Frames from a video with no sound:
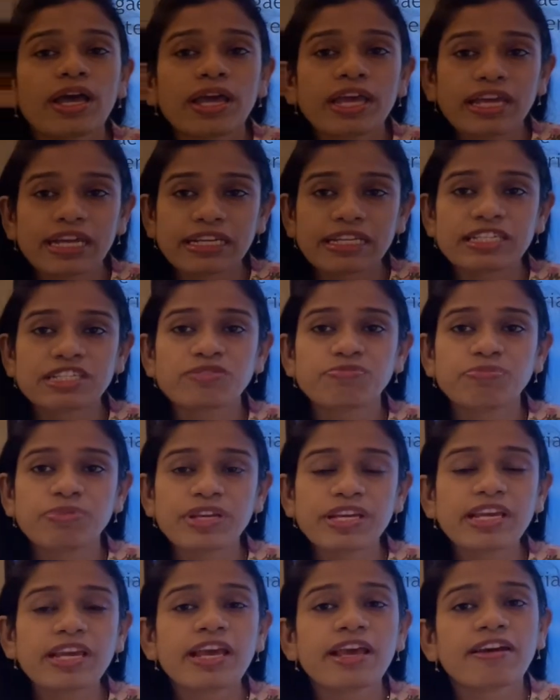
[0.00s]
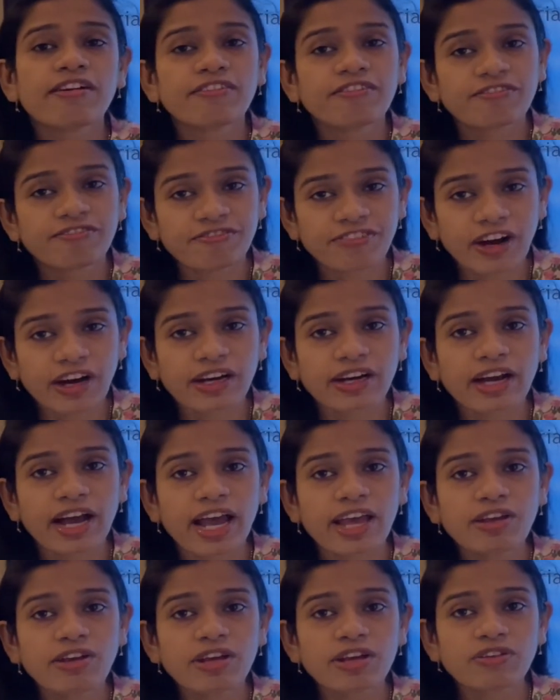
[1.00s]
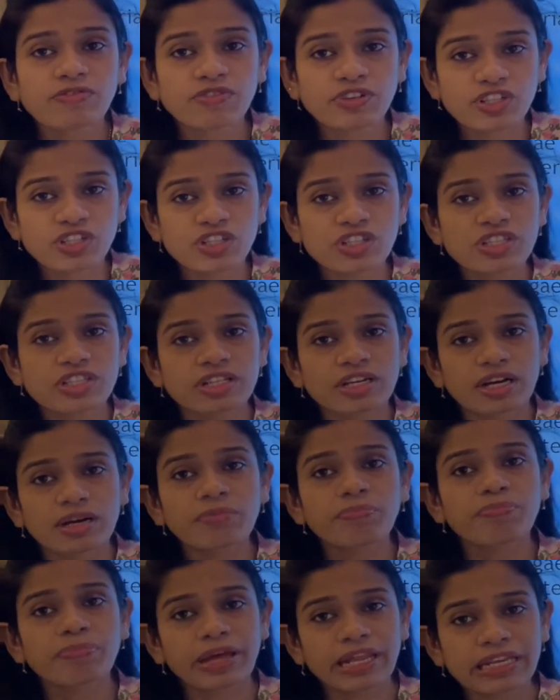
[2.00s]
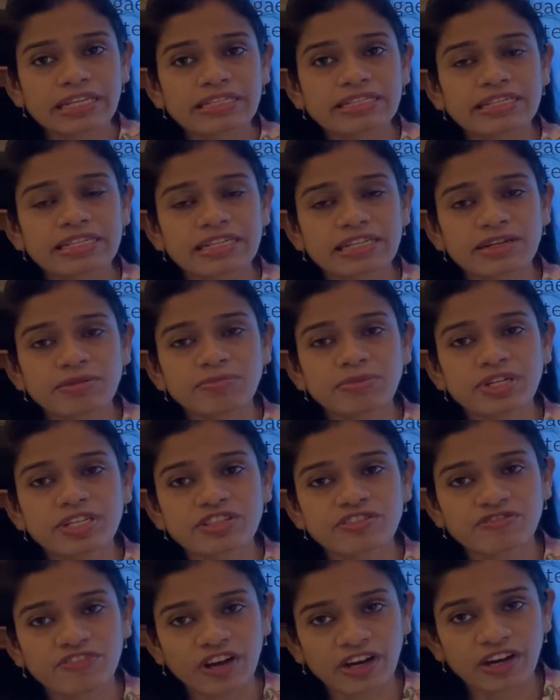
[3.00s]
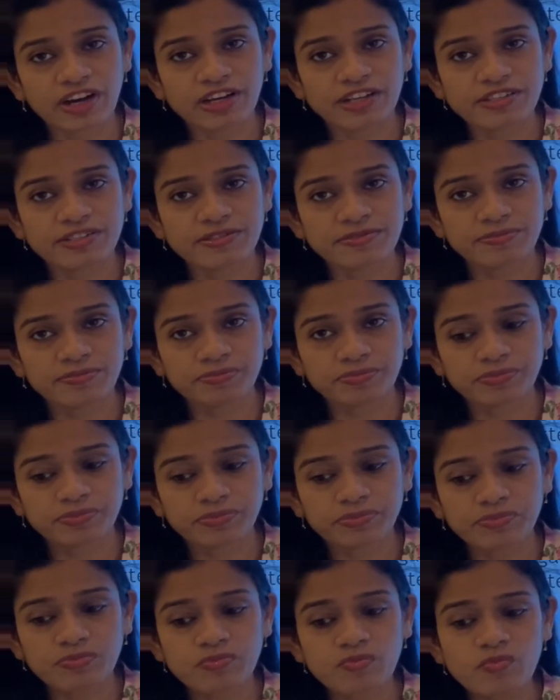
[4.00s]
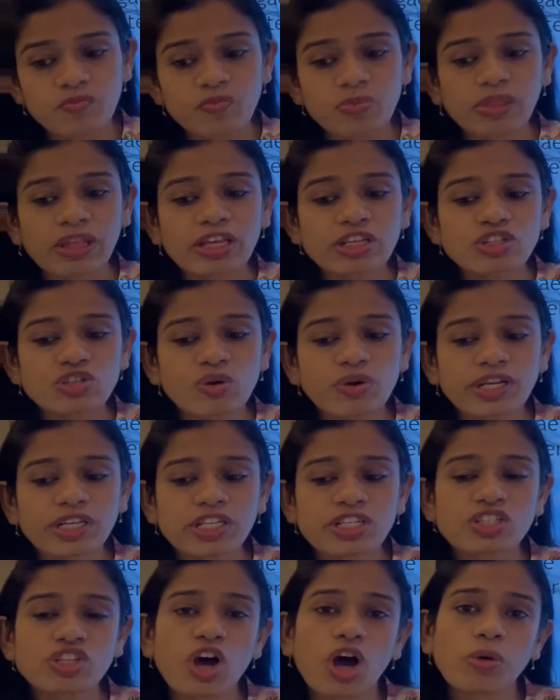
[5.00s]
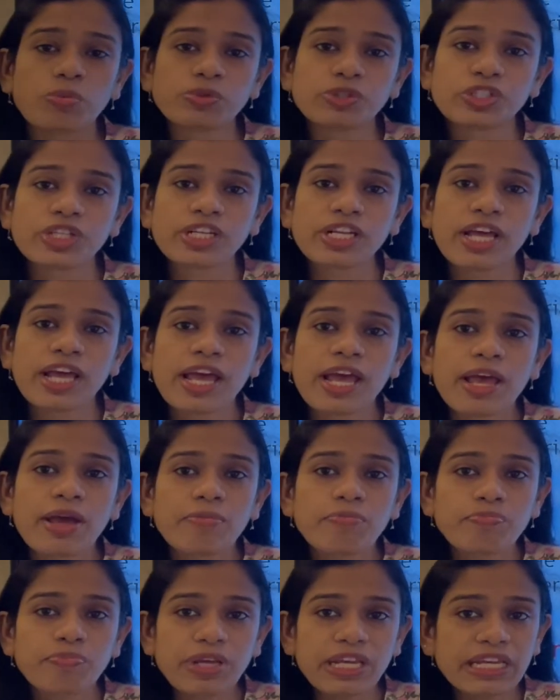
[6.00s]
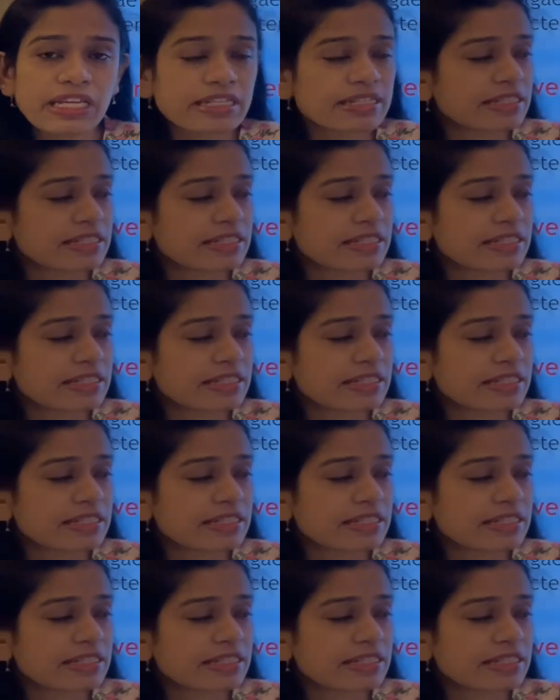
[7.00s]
It is B, fungi, which is a penicillium is fungus. So it is option B is